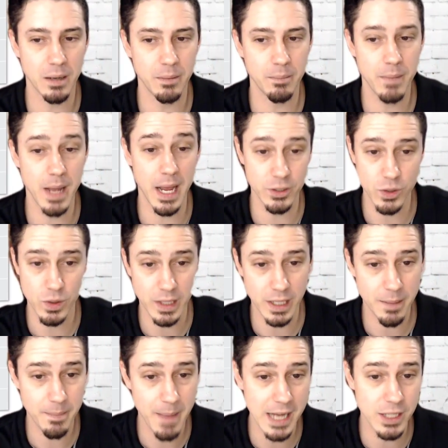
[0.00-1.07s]
As you
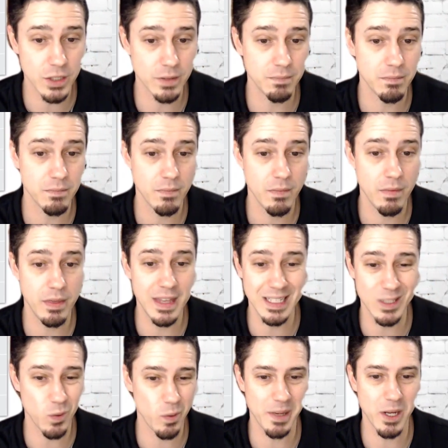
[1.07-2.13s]
can imagine,
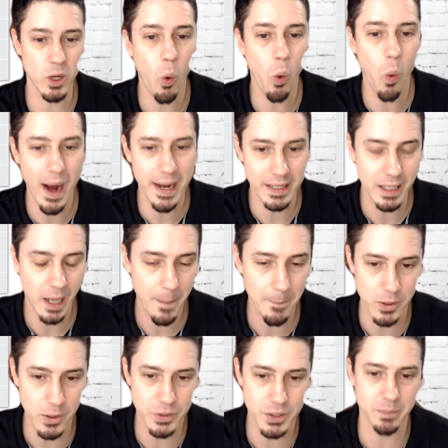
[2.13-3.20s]
this would be quite
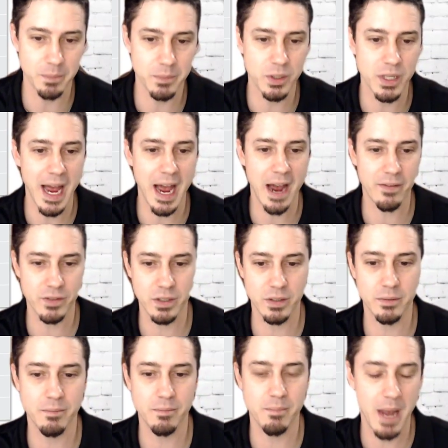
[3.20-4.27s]
cumbersome to have
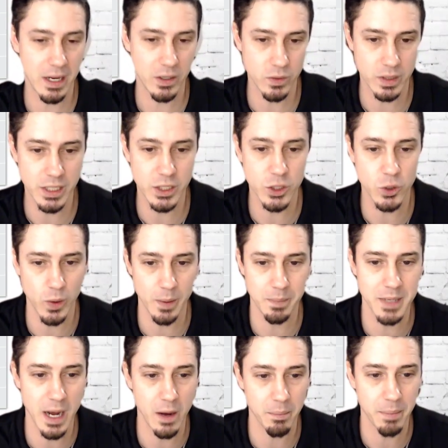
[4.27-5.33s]
to manually
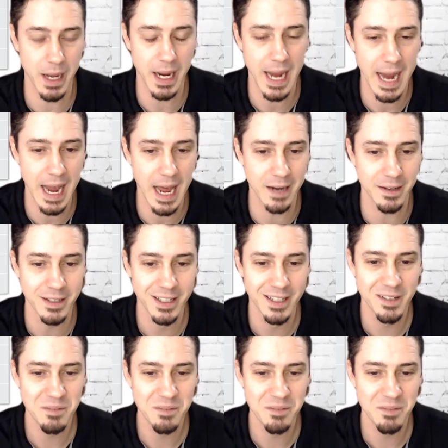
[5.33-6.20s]
script out by hand.